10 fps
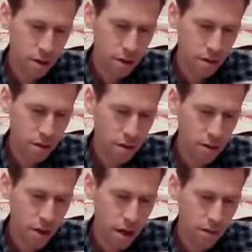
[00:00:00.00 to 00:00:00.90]

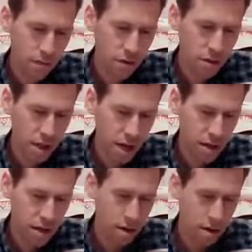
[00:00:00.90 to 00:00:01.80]
verse 19.
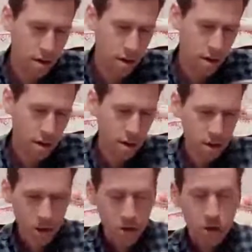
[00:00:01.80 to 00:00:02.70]

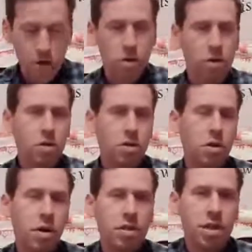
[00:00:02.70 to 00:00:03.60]
So as he
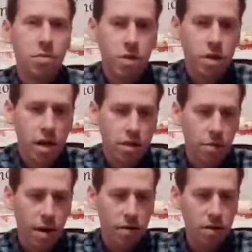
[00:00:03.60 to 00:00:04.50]
communicates about these
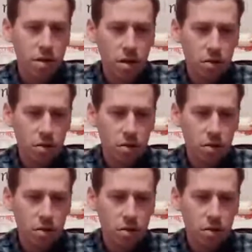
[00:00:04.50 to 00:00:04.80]
stones,